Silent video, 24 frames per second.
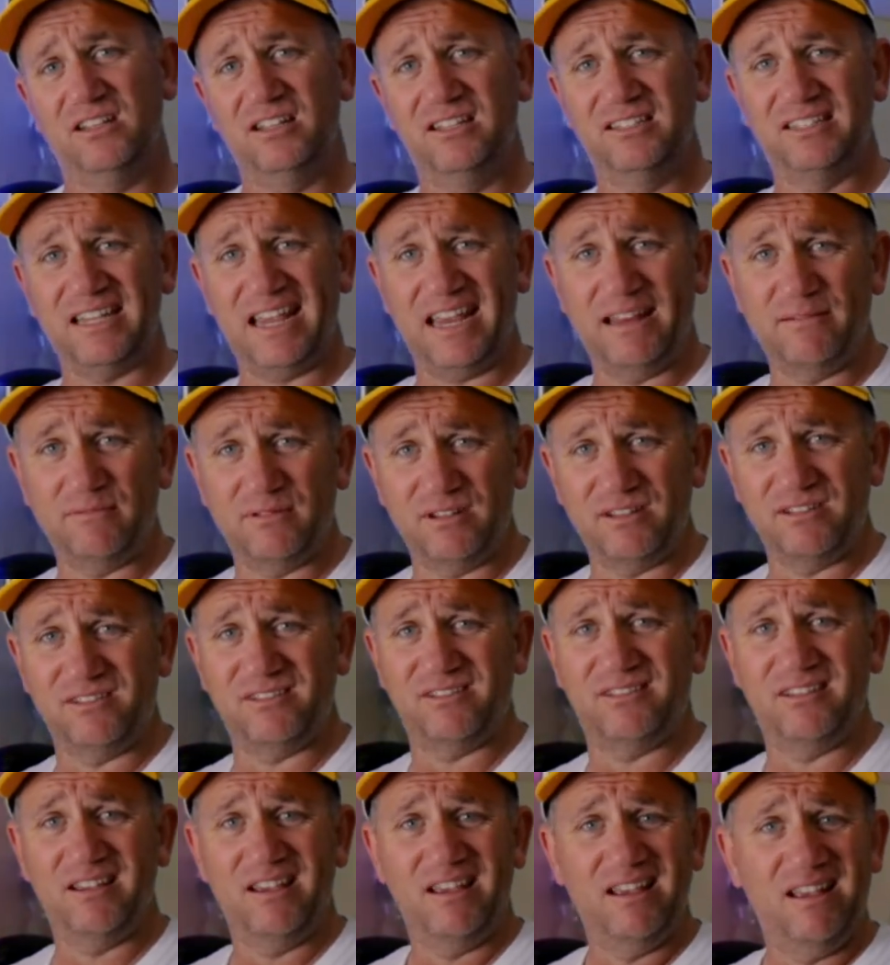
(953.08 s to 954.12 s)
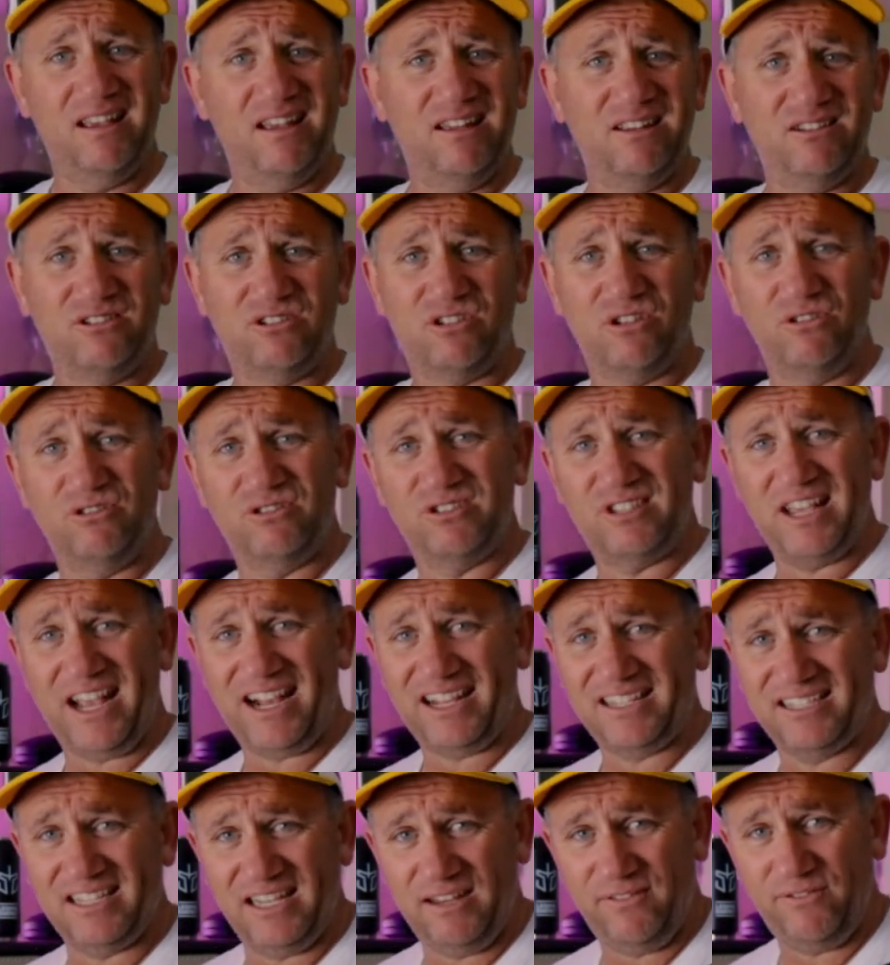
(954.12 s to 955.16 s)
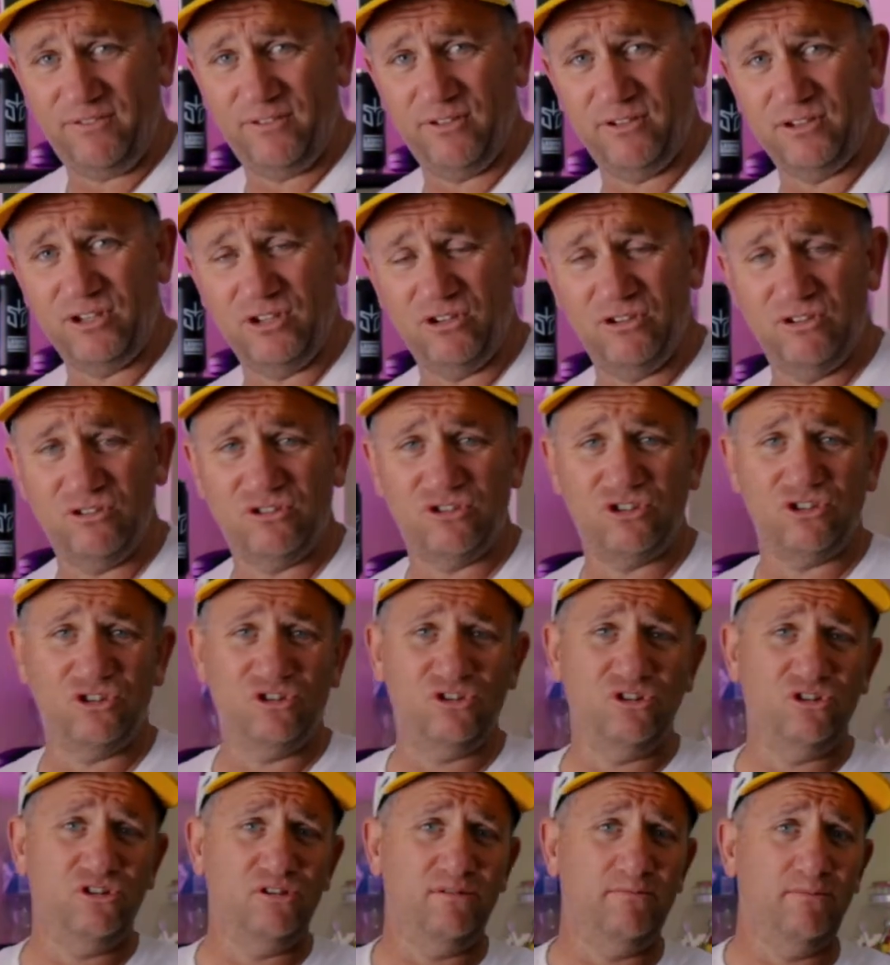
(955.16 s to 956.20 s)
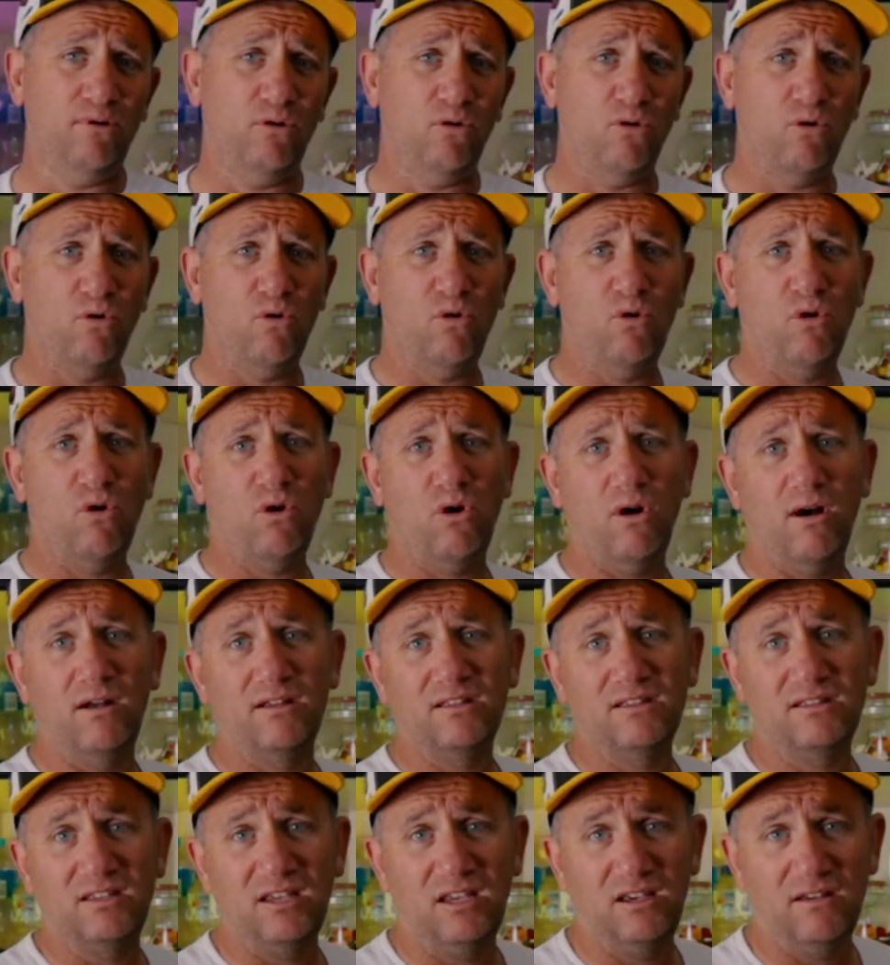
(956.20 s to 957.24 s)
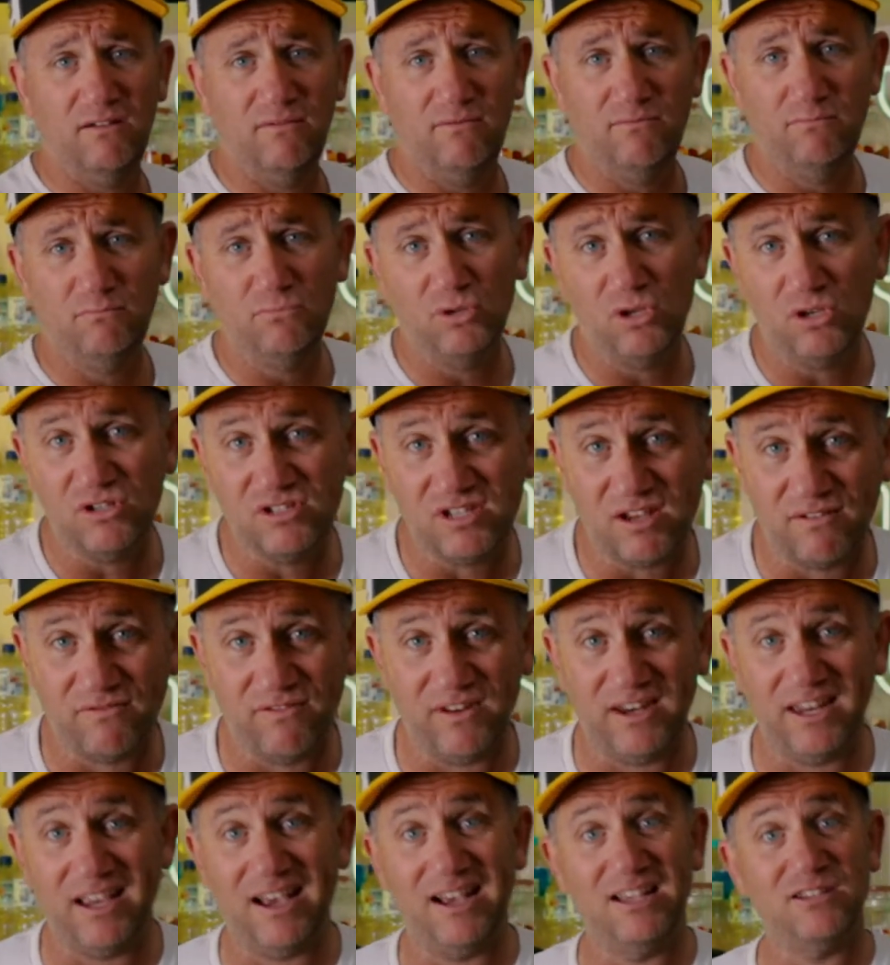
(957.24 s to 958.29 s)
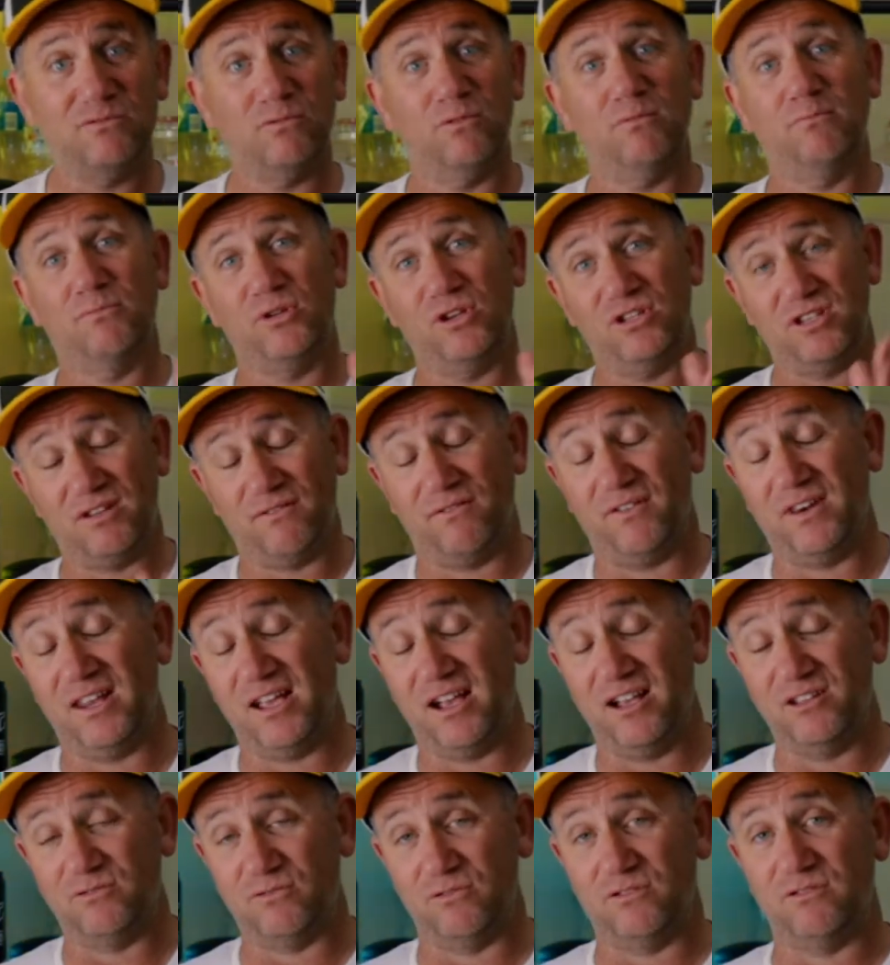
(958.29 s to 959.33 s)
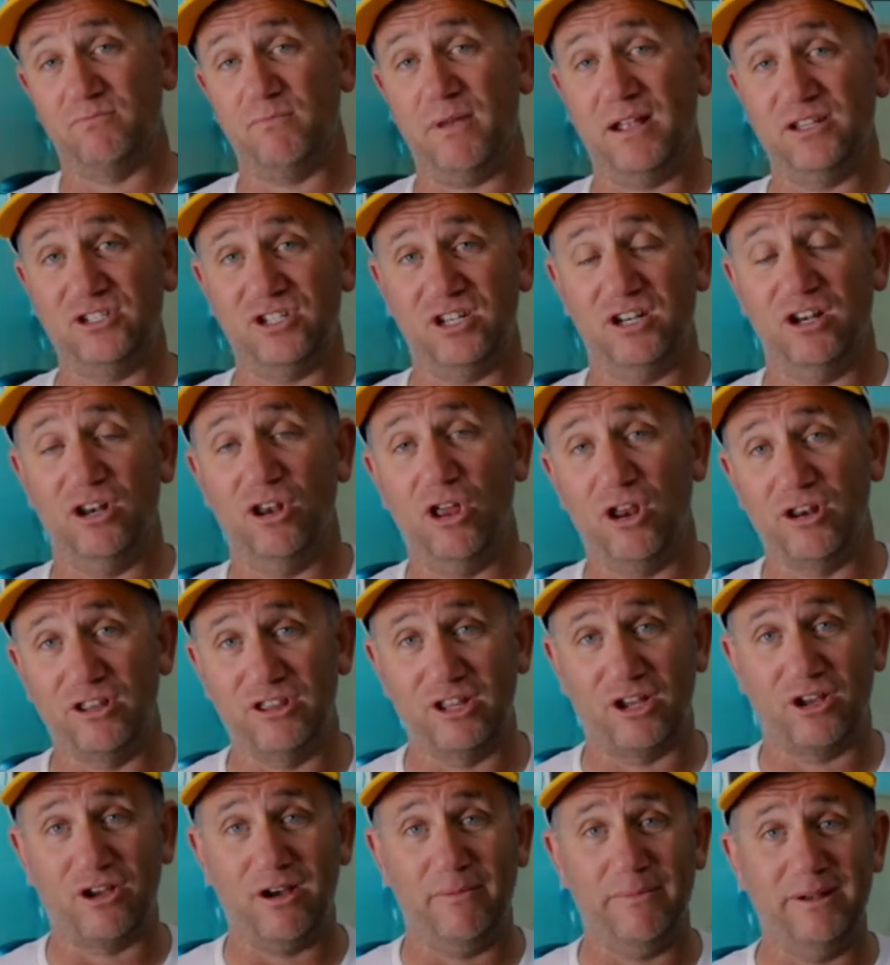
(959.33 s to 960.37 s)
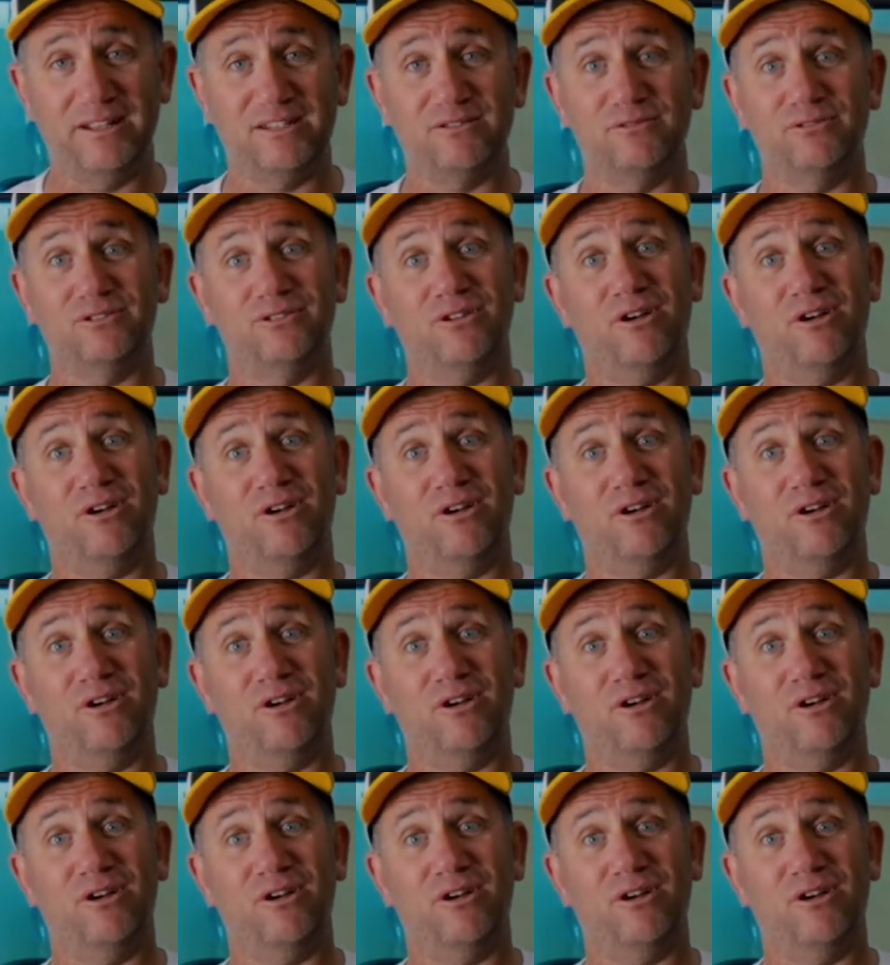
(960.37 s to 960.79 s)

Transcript: deemed as too sexy for YouTube. Or your music videos. Well, music videos was mentioned a lot in the comments. Was